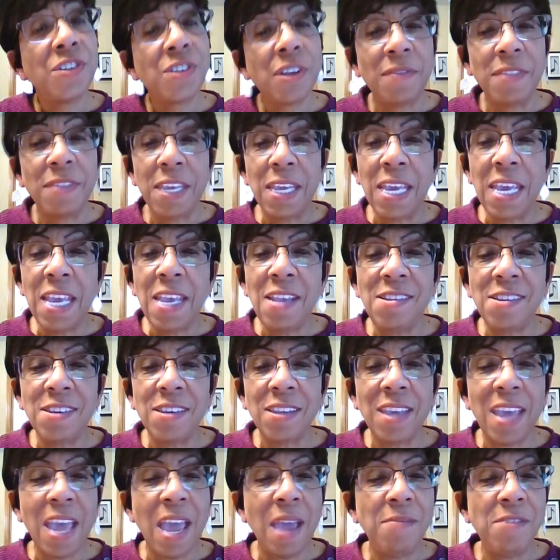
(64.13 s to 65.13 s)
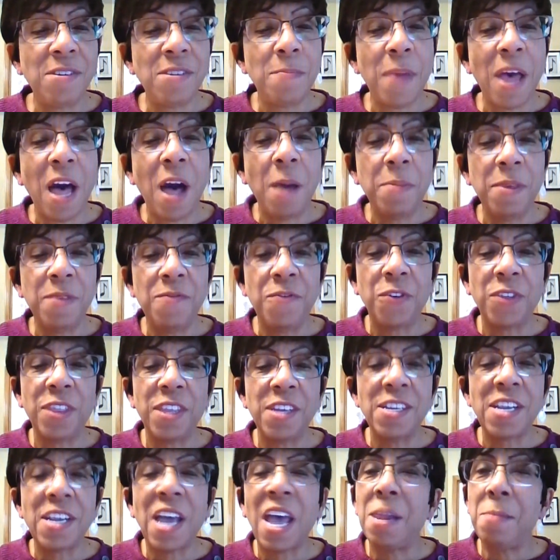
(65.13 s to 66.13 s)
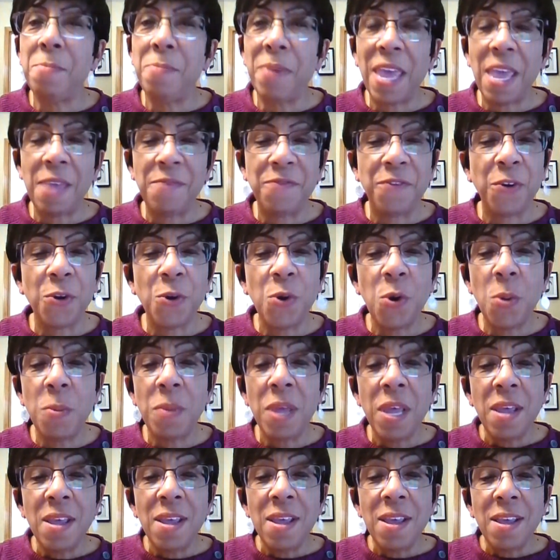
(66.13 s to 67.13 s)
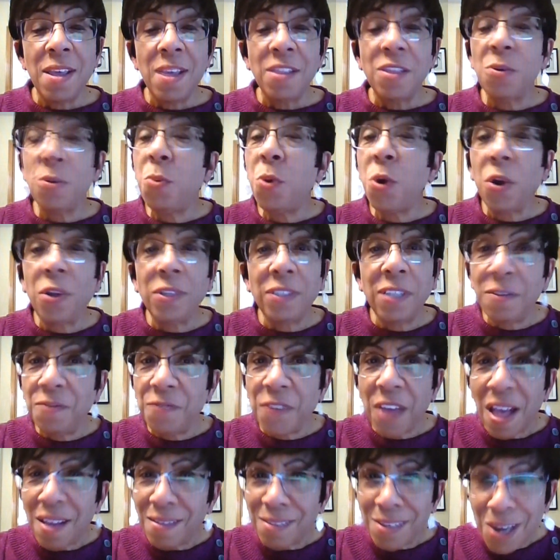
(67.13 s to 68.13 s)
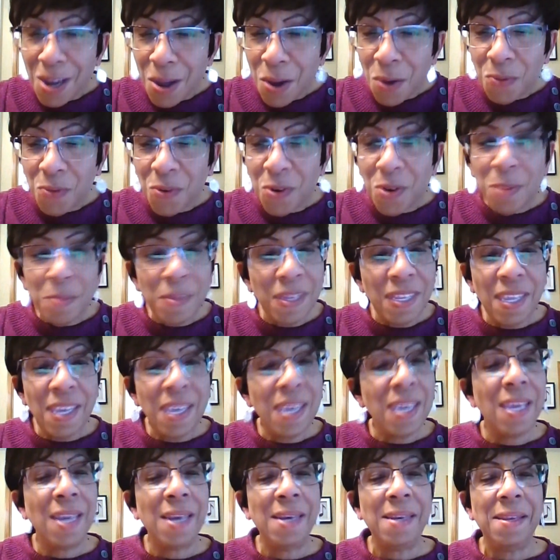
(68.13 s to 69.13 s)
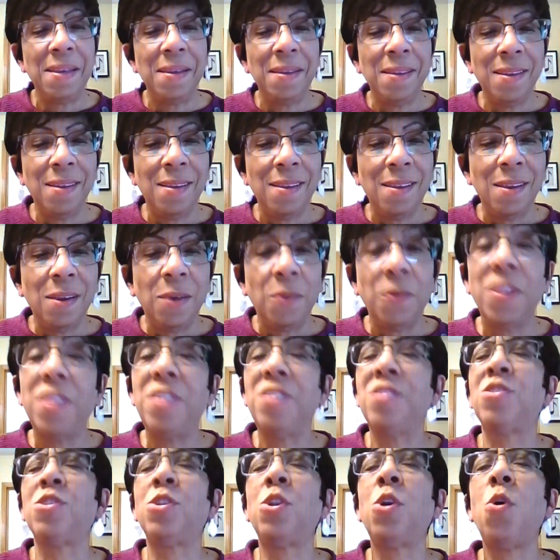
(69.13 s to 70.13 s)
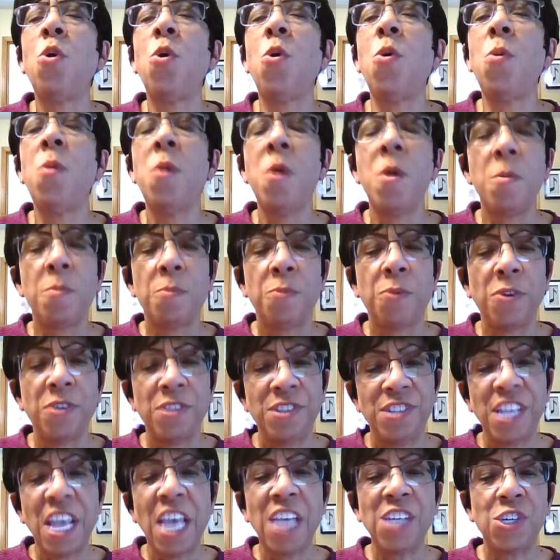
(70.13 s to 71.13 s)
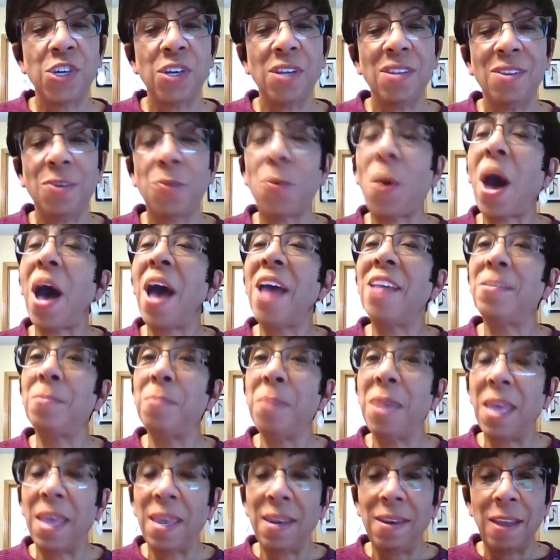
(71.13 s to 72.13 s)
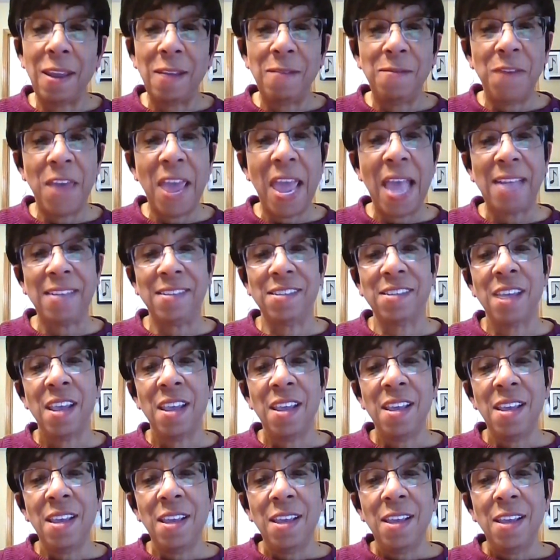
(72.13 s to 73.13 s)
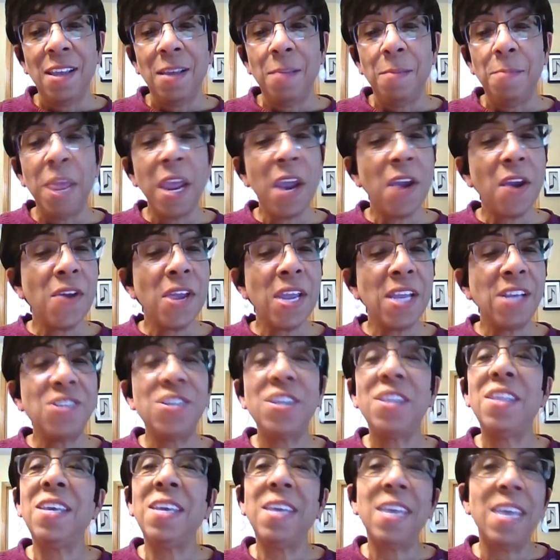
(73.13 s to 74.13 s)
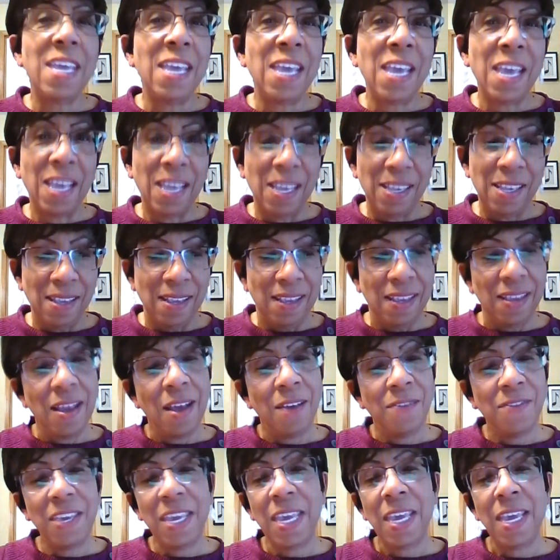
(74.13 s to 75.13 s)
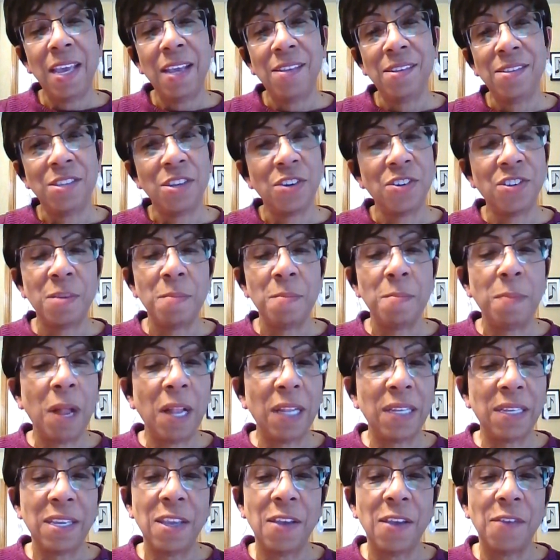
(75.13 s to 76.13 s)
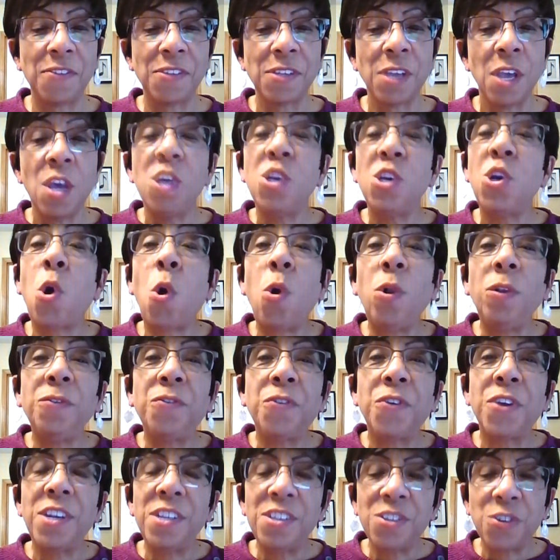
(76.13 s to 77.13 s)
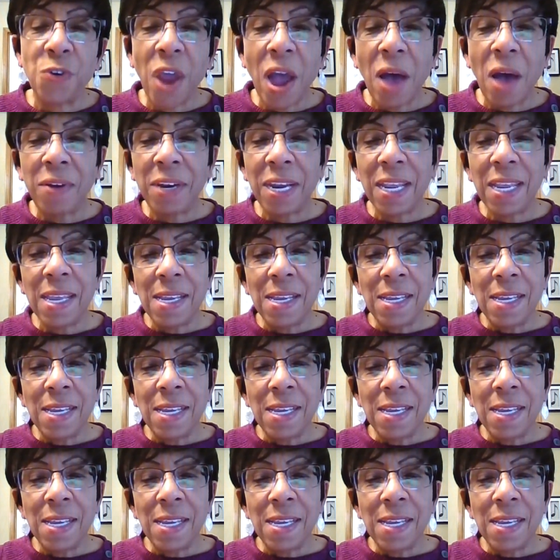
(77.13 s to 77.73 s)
of the East came to bow before the tiny babe for whom the world had found no room in the end. With slow procession, the wise men advanced, bearing to the King of Kings their symbolic gifts, gold for his crowning,